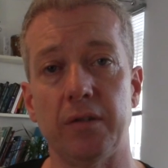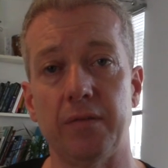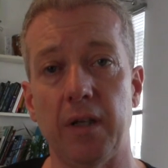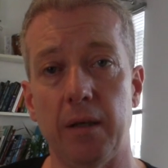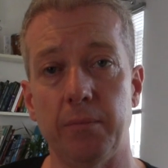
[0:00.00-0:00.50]

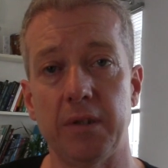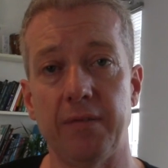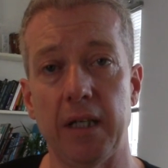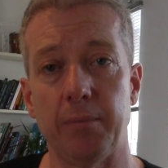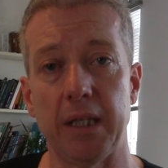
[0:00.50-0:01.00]
of
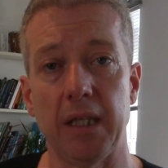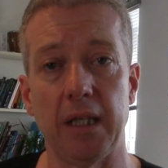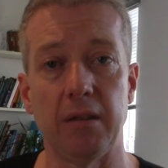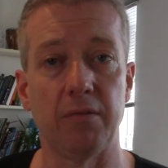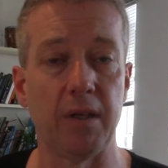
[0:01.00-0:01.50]
developing
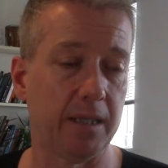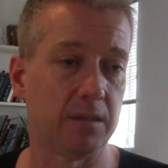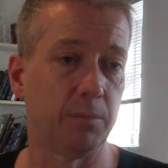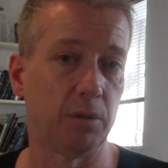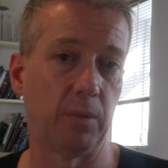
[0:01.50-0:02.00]

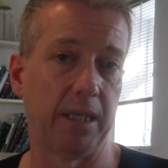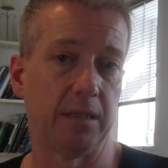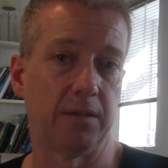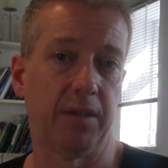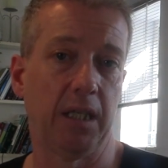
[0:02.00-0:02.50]
inflexible
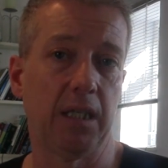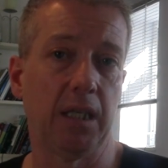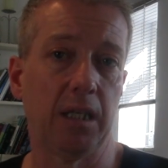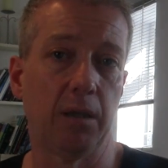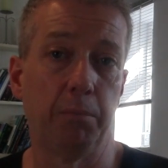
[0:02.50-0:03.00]
ways of
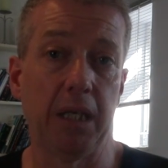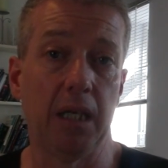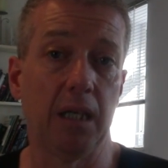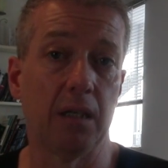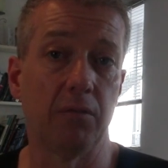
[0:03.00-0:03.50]
thinking and
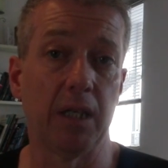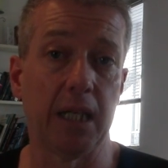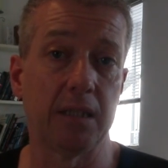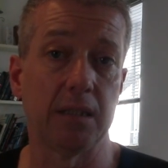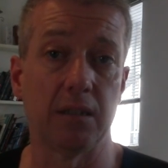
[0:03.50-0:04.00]
being and
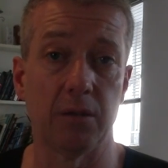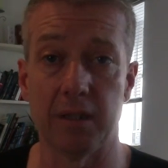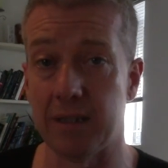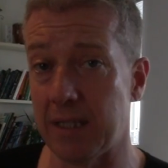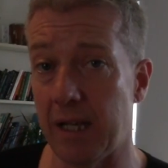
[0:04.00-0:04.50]
relating to
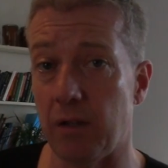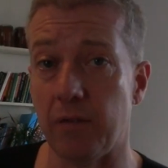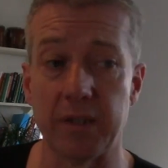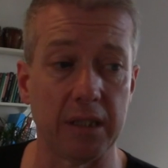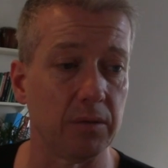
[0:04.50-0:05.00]

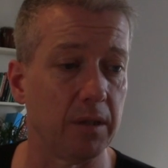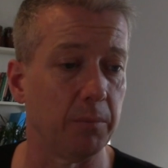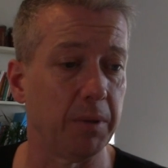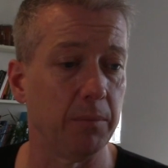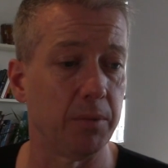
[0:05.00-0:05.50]
ourselves and to
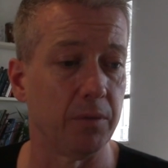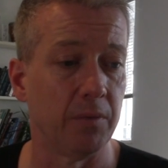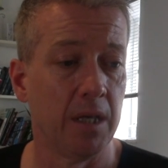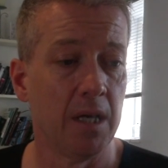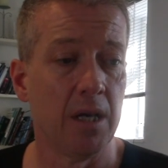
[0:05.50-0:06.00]
other people.
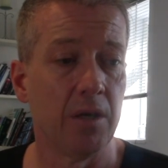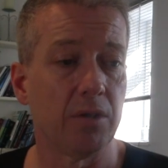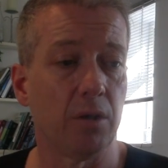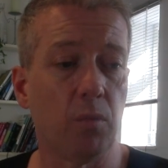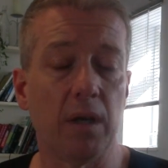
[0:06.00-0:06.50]

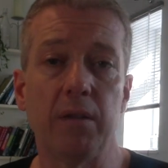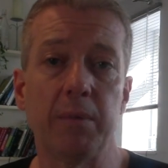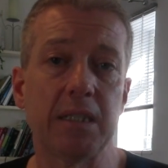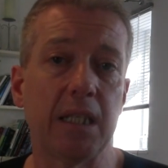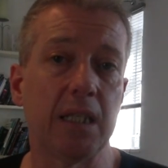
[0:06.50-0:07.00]
So one of them
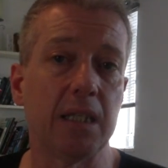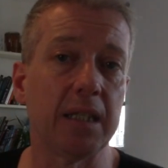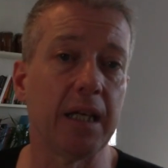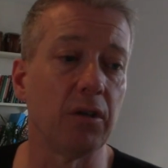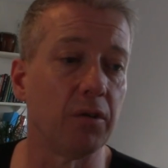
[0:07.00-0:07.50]
is thinking
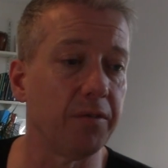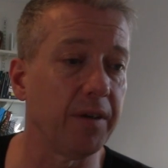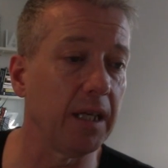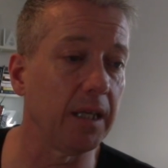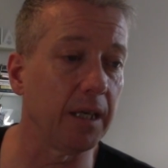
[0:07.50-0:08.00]
that you're a
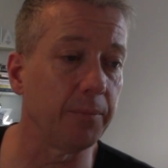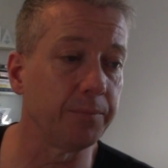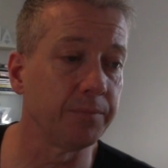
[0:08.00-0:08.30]
failure.